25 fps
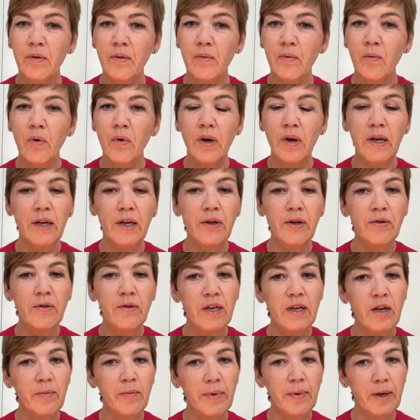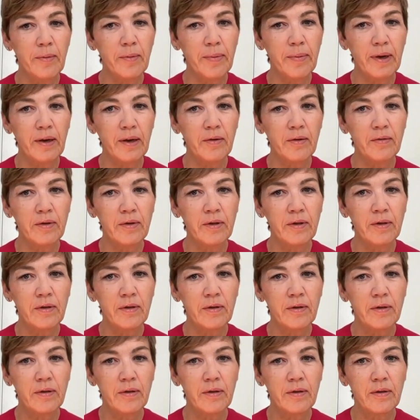What can you tell me about?
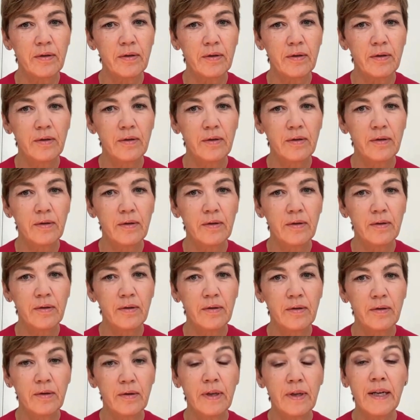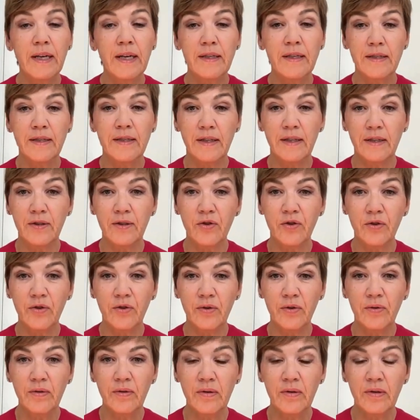Is this
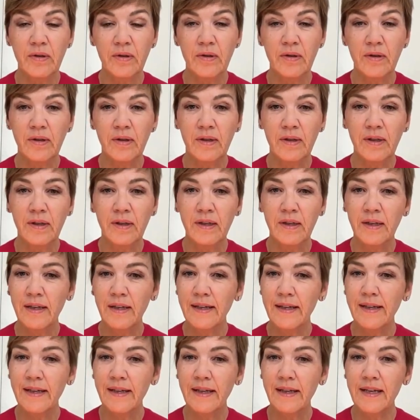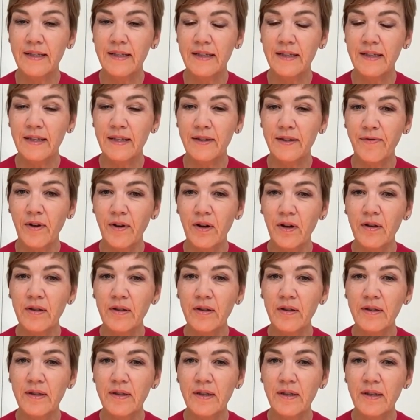true? Is this
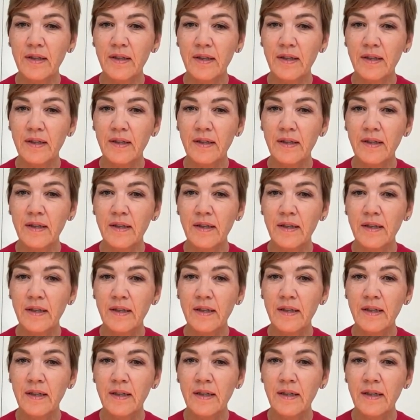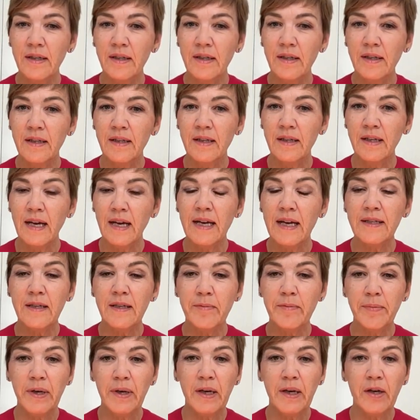false? Has
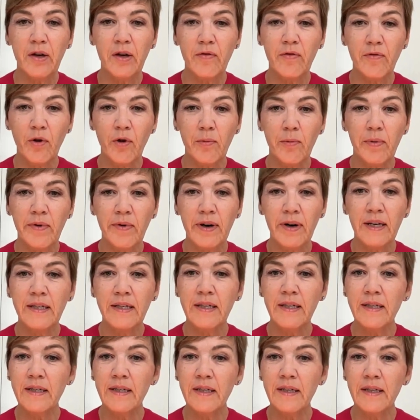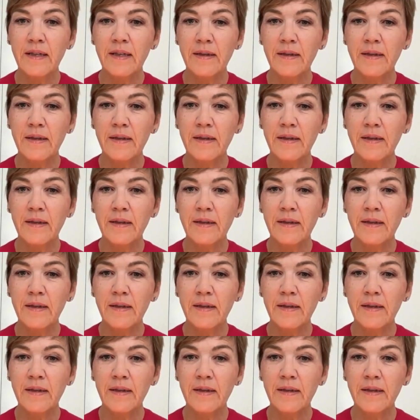it been corroborated?